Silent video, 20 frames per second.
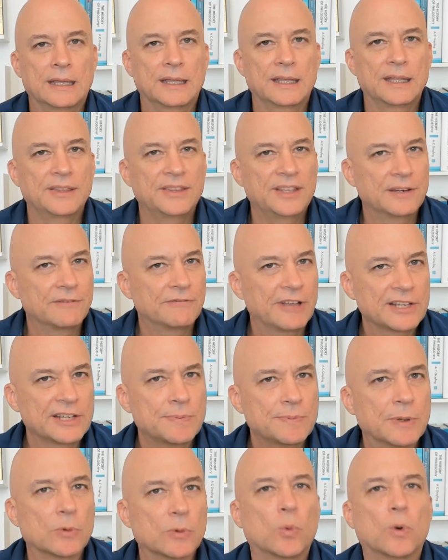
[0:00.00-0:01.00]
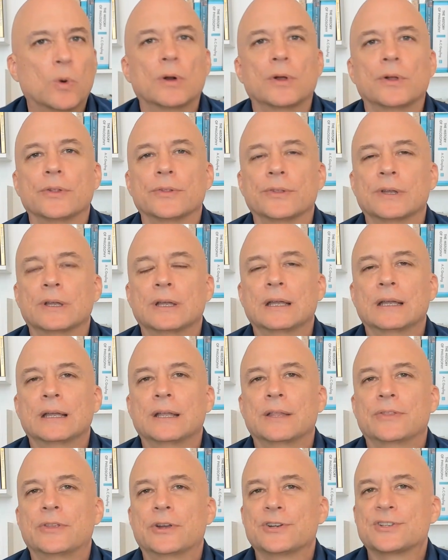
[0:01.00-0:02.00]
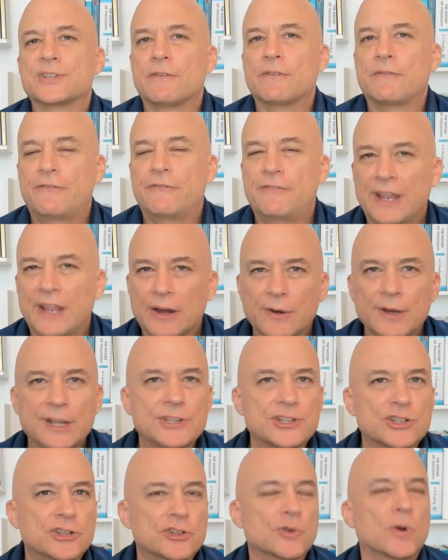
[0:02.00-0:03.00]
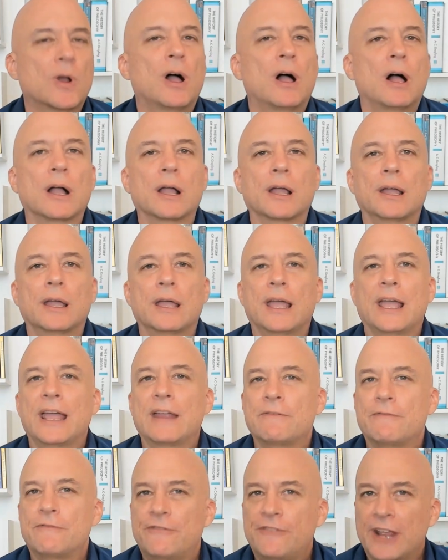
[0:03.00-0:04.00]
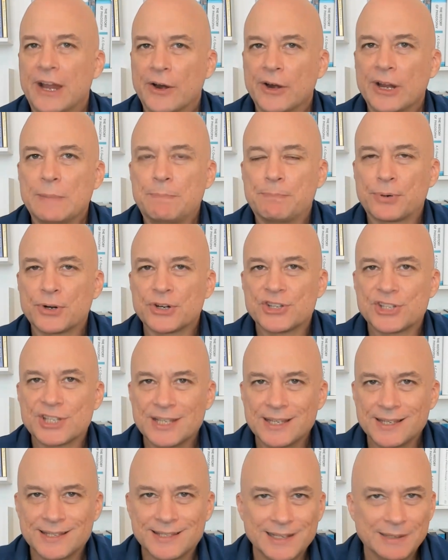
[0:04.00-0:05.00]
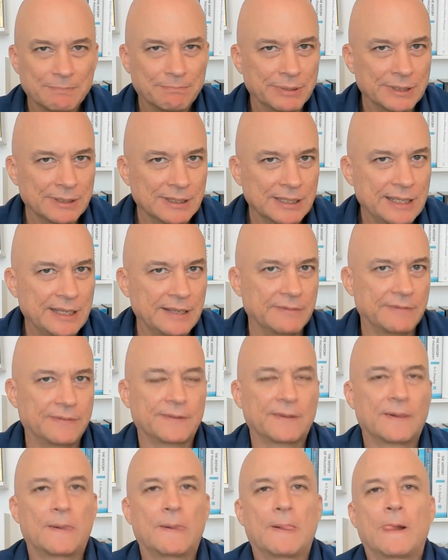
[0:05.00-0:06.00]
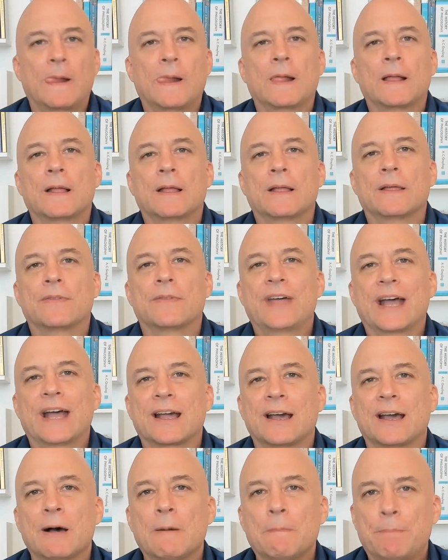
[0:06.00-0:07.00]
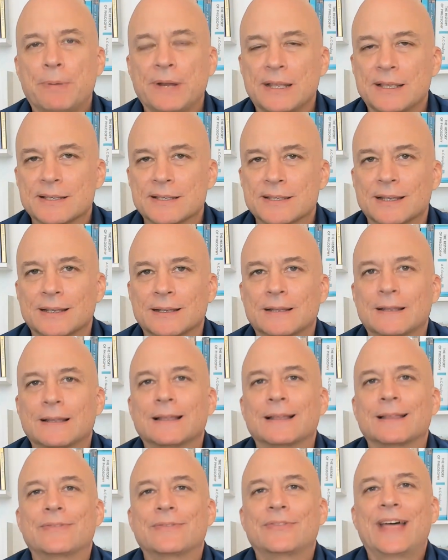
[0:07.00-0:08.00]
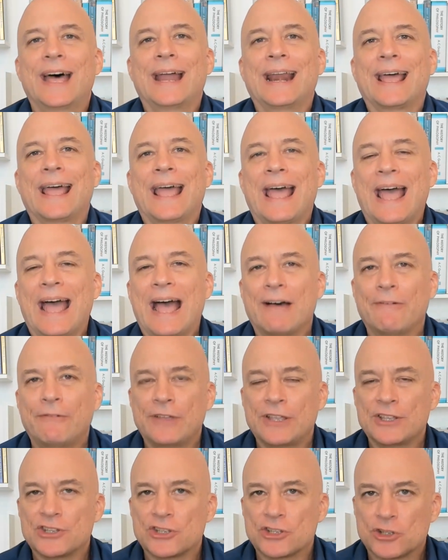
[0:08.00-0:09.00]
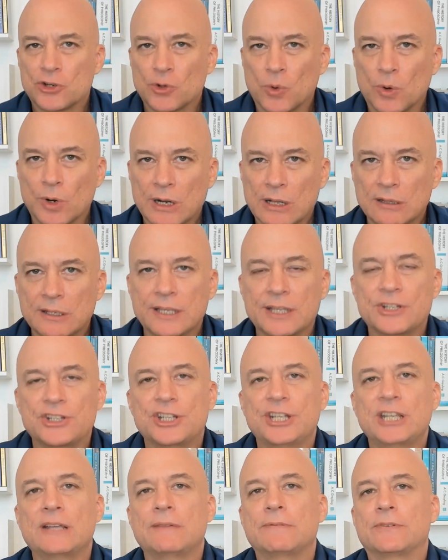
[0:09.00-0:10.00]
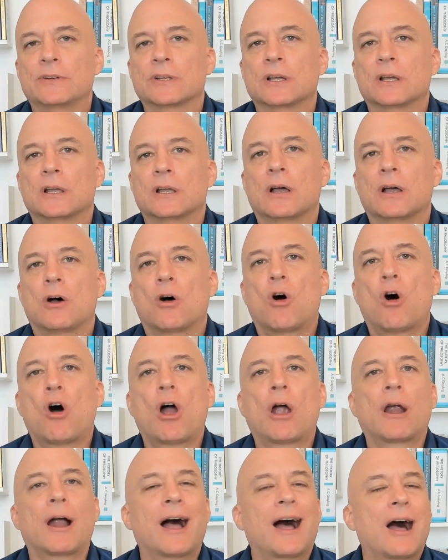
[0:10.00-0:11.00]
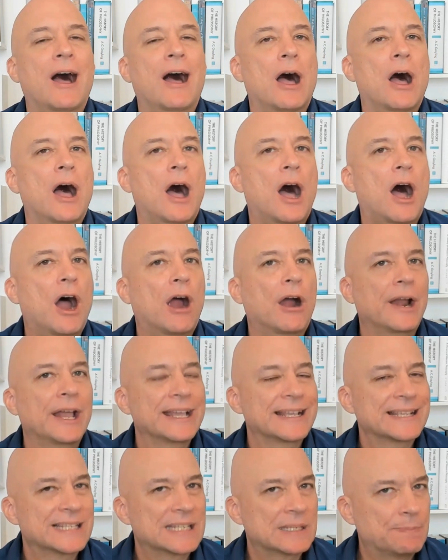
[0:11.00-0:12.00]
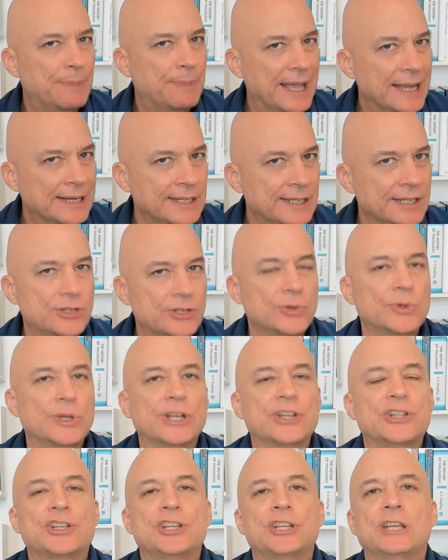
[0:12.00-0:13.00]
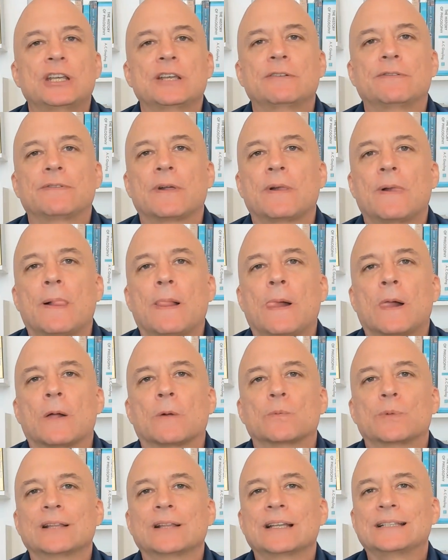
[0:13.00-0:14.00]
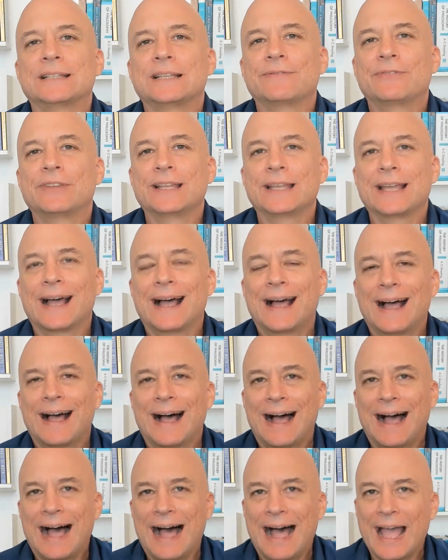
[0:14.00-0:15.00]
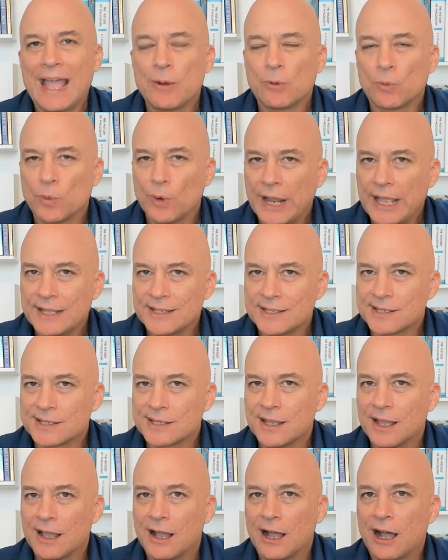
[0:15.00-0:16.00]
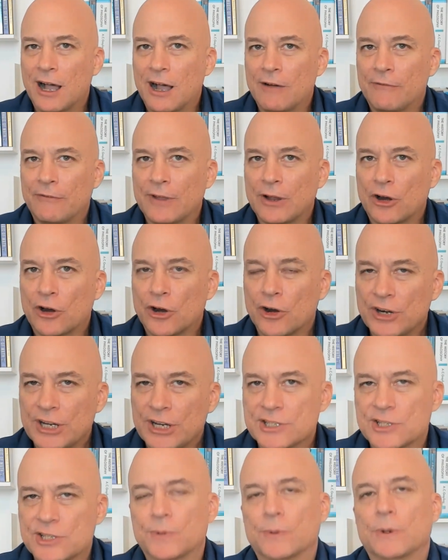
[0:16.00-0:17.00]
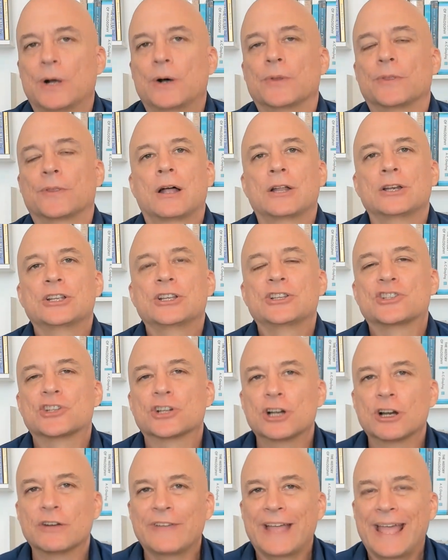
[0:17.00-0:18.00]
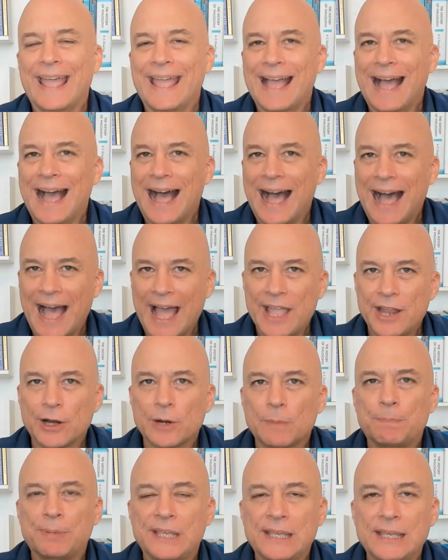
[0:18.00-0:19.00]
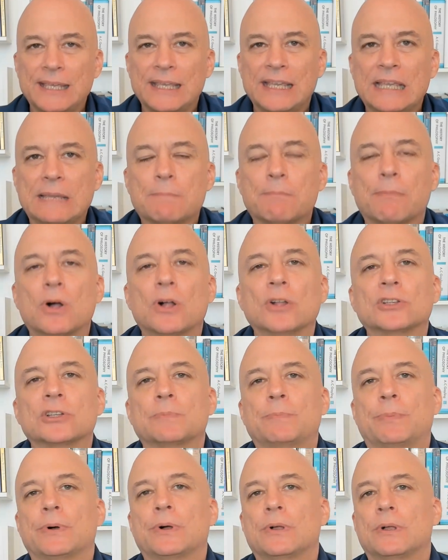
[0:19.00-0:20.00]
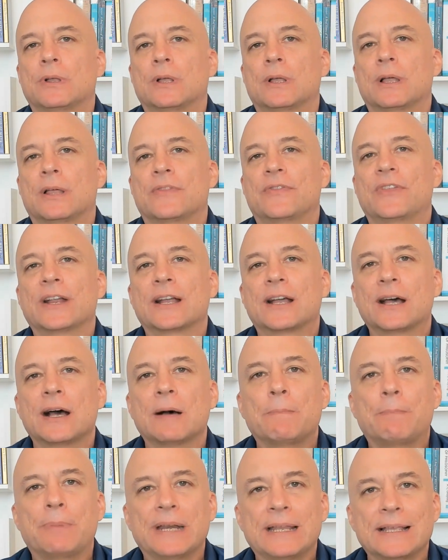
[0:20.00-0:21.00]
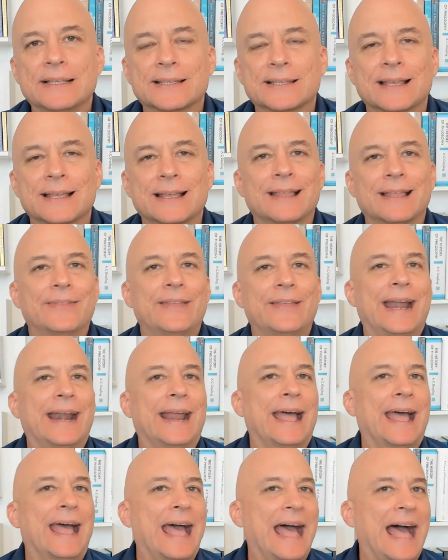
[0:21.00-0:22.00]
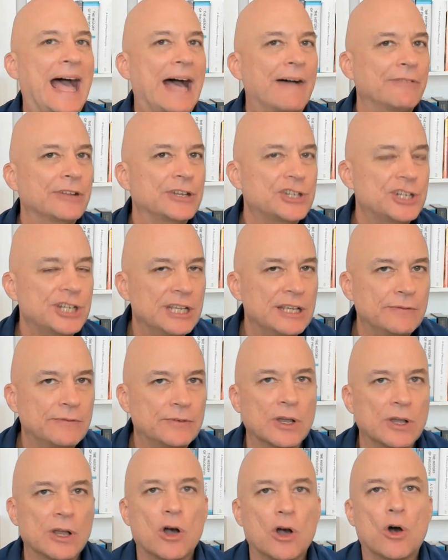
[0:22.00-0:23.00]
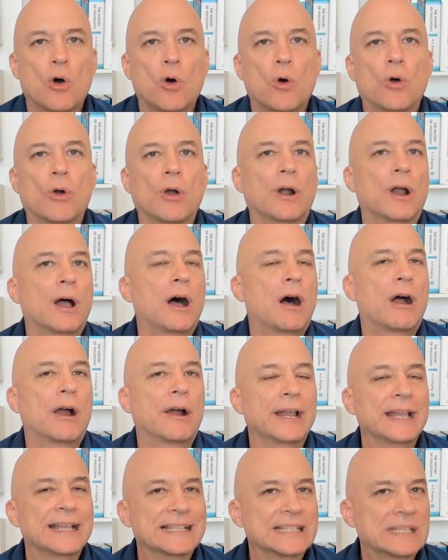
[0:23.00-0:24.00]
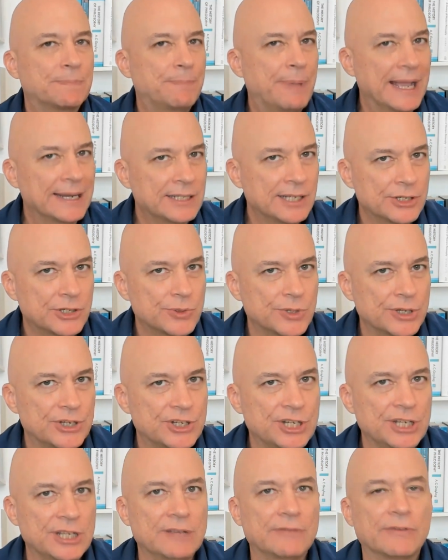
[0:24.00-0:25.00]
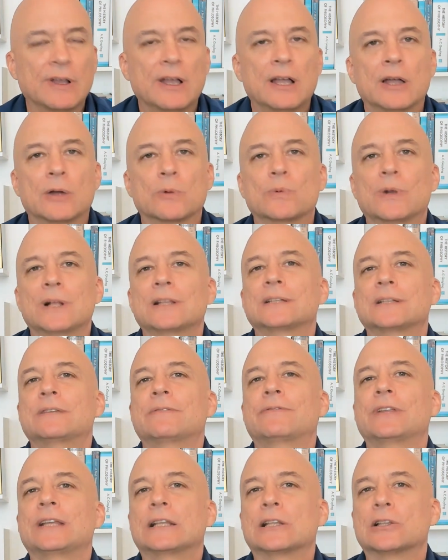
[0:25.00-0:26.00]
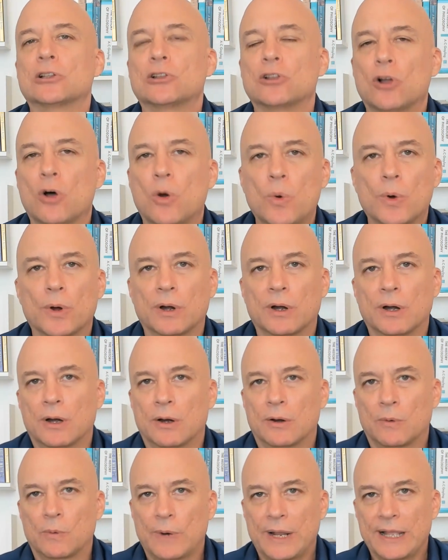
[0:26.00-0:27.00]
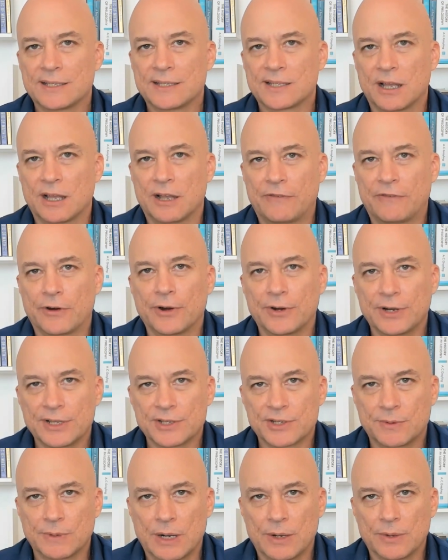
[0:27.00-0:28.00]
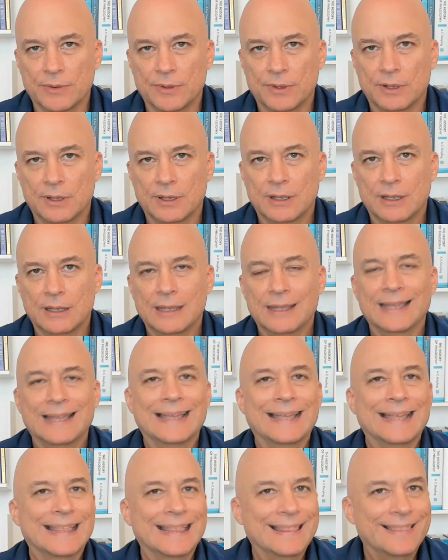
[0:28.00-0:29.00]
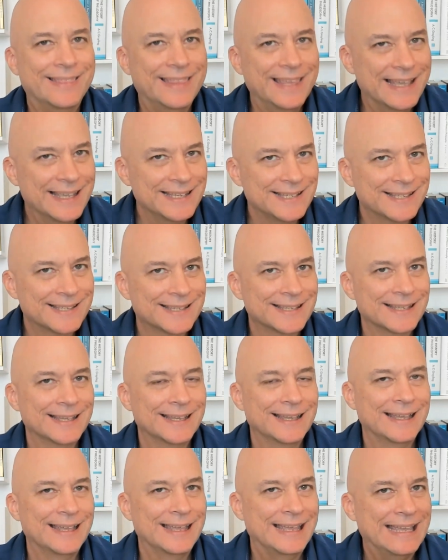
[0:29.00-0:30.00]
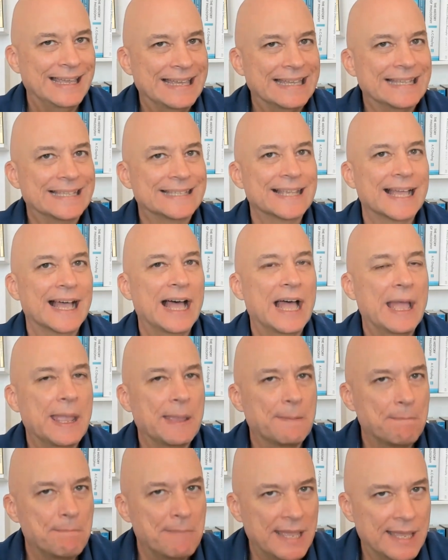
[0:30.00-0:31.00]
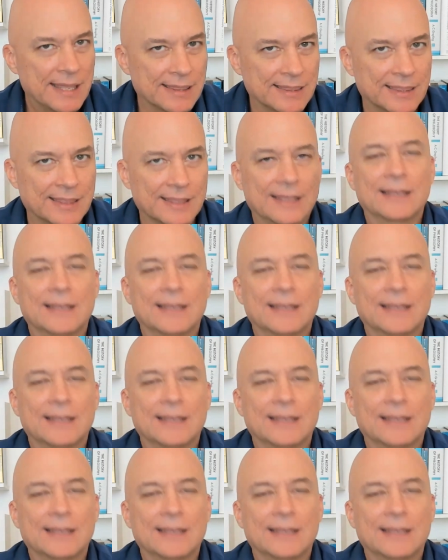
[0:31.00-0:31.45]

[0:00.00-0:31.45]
In the investment world, there's a very strong and very persistent belief that companies that have historically achieved or are expected to achieve relatively high rates of earnings growth deserve a higher PE multiple than companies that have achieved or are expected to achieve relatively lower rates of earnings growth. This is a myth.